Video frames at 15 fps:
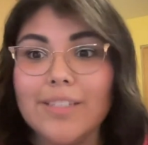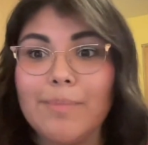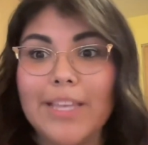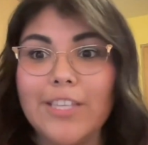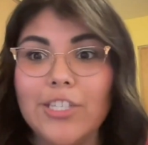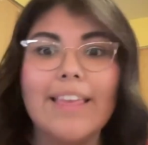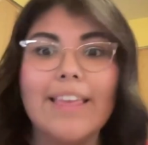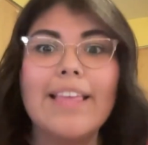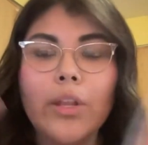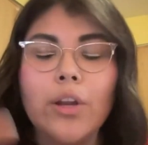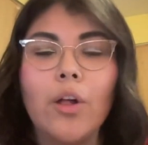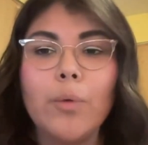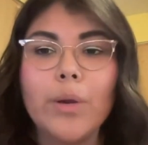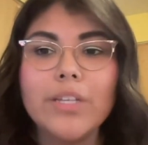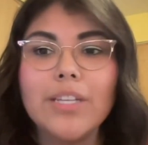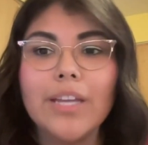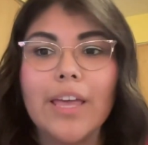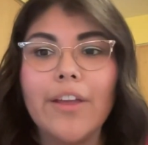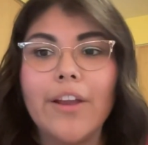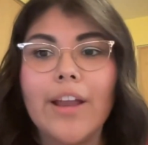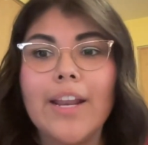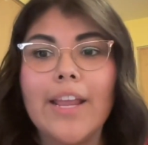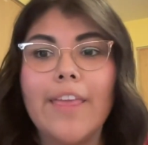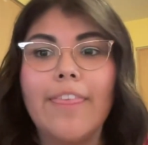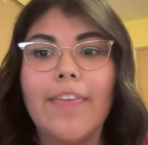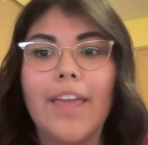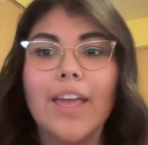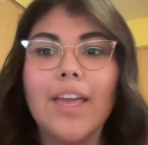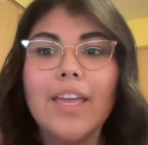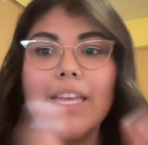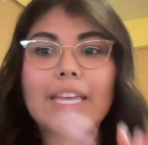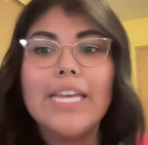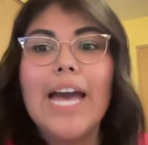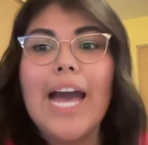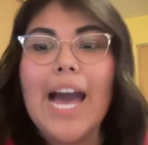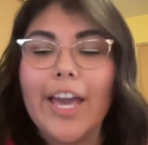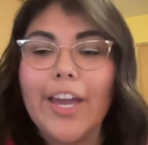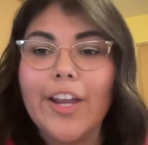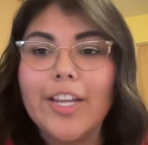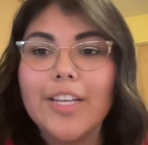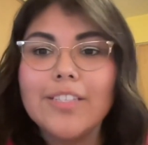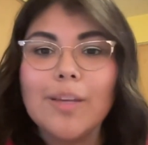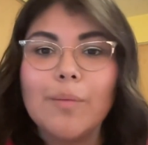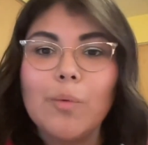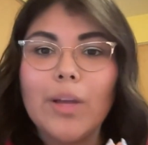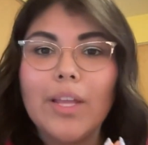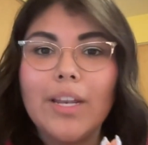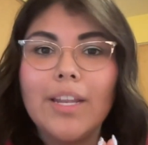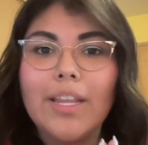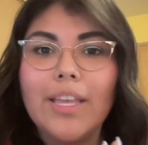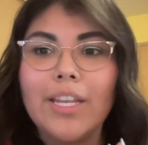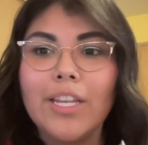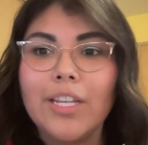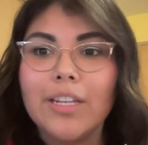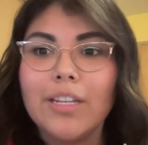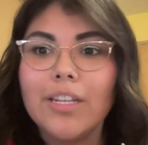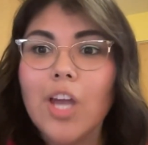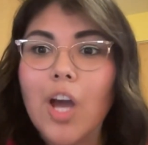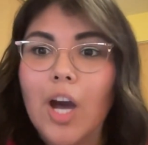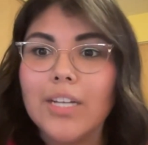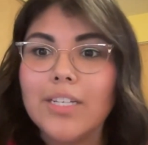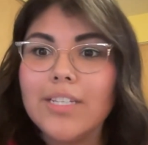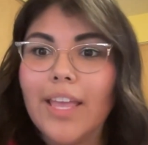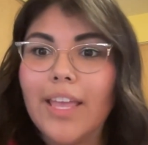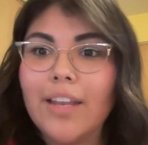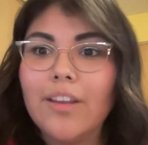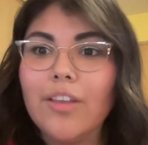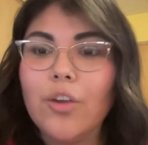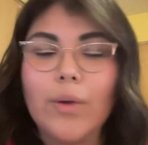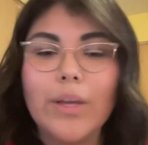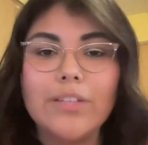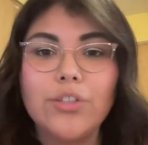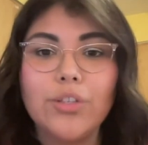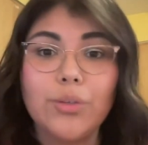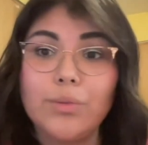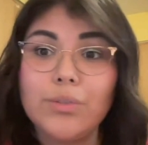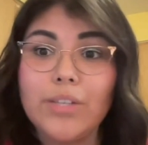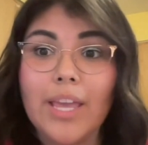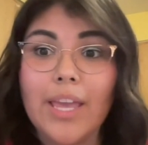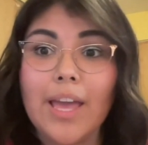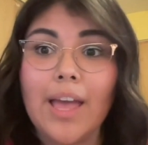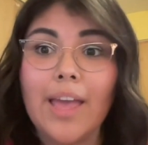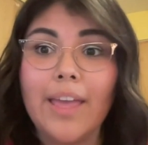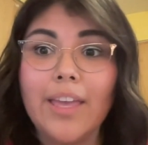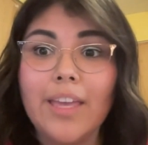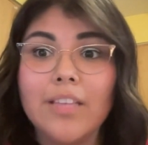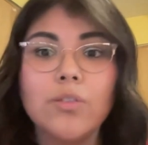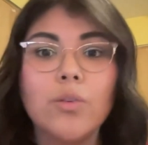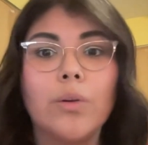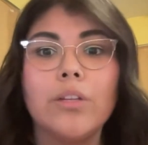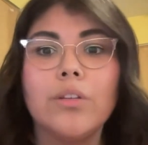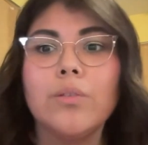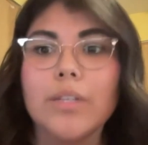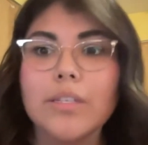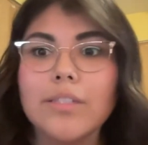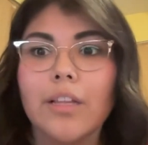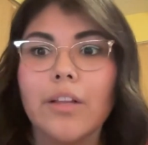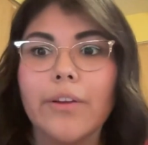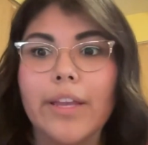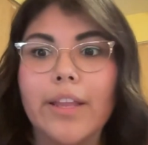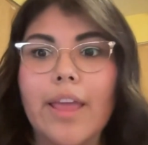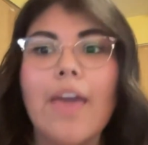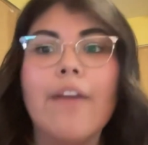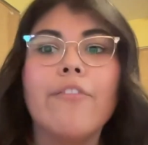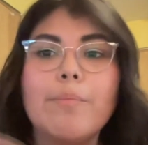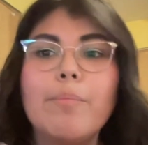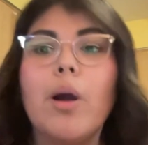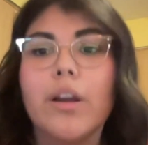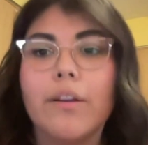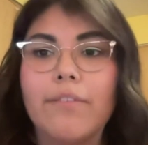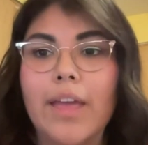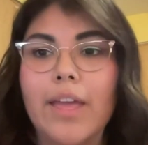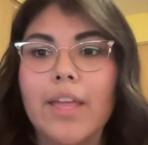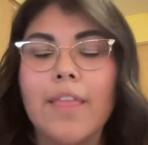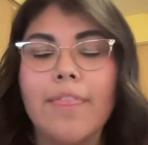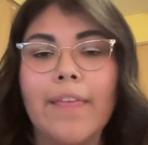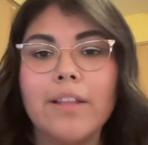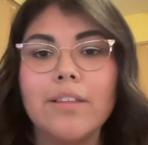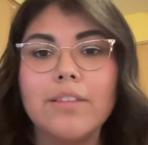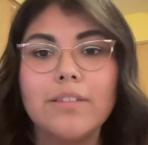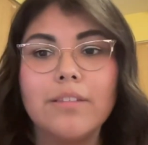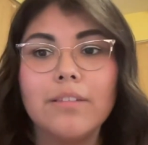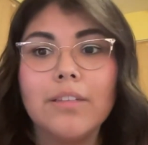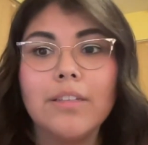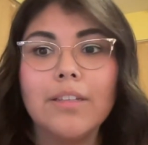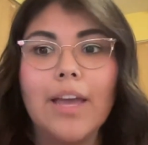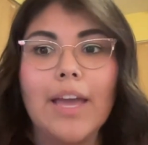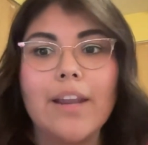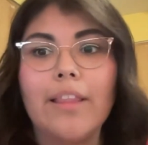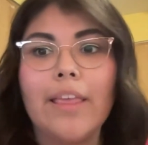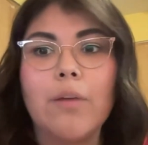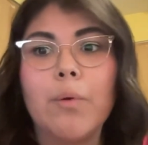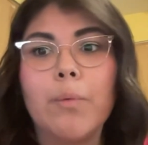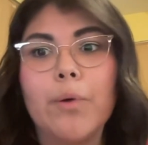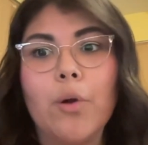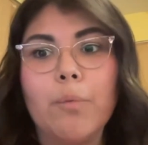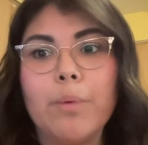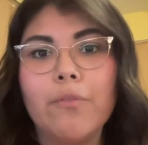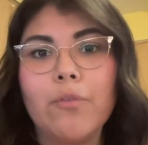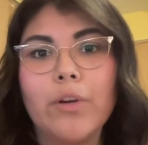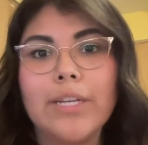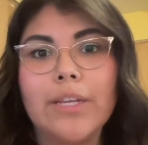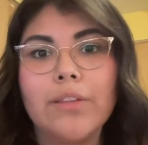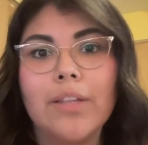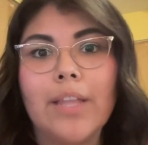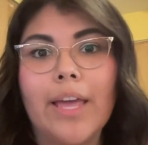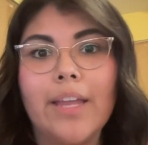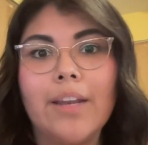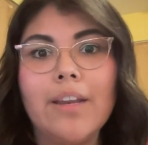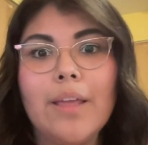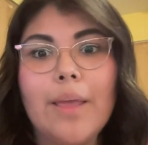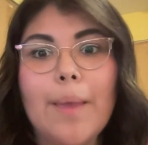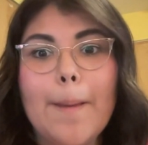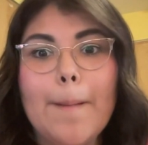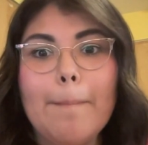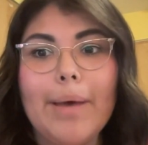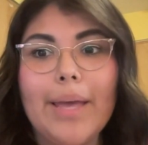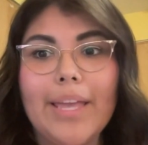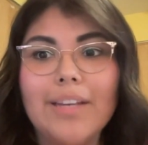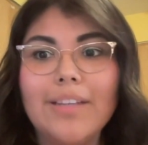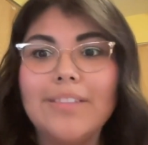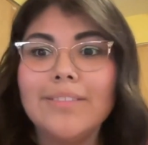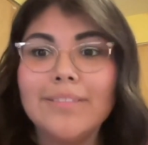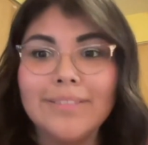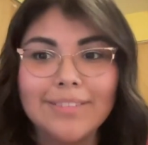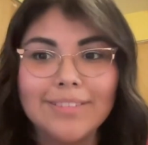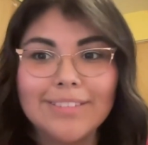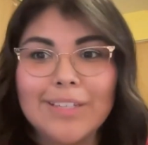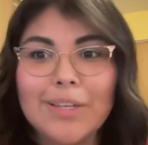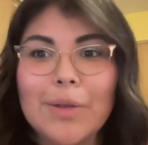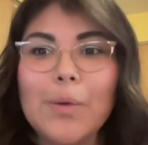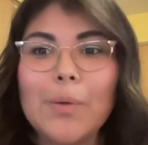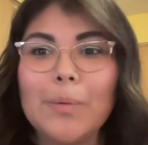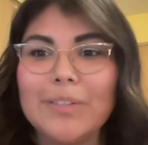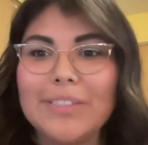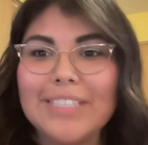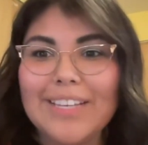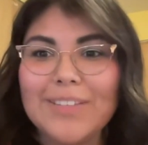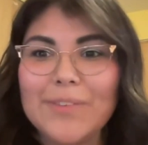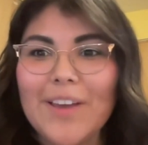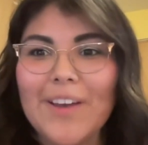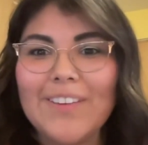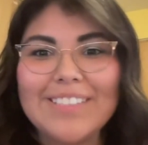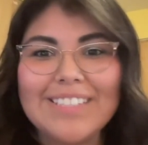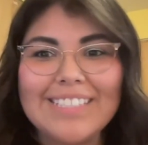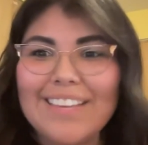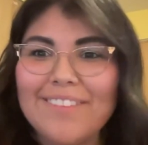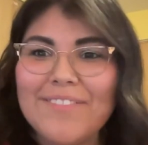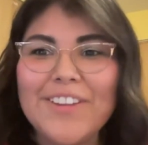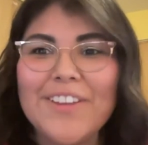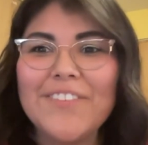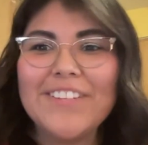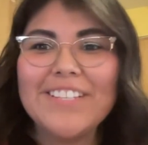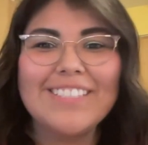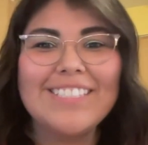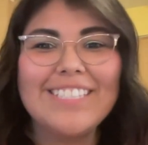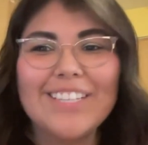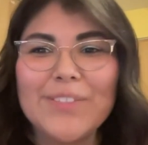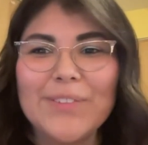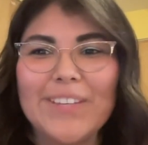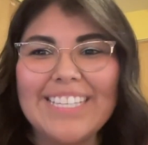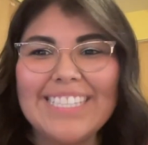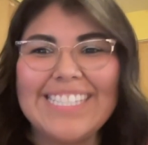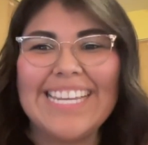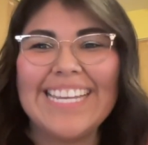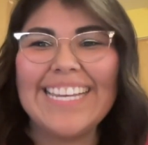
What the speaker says: demand gen? It all works together. And I think hiring someone in content who has used AI is going to accelerate every part of that. And that's kind of like what we're hoping for down the line. But we'll see as we go since I've been here for 6 weeks.